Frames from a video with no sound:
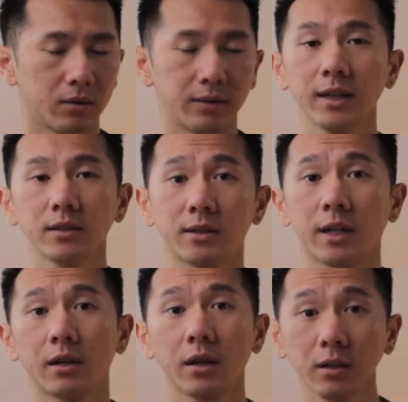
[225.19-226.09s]
Next is
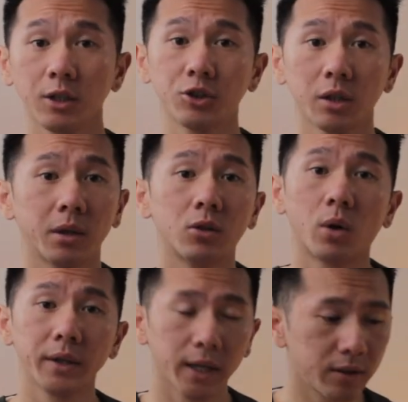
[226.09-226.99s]
another internship in
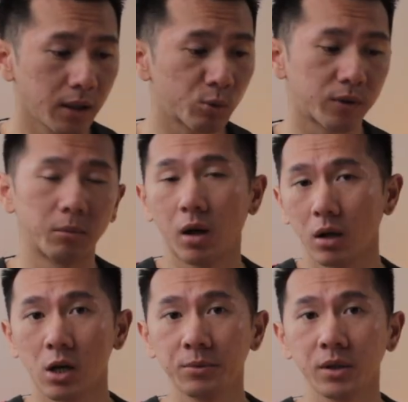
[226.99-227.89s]
2018 with the
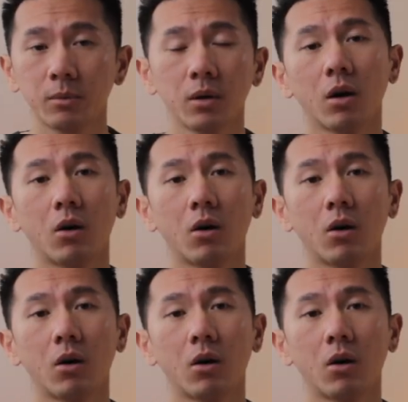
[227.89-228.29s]
Marcom team.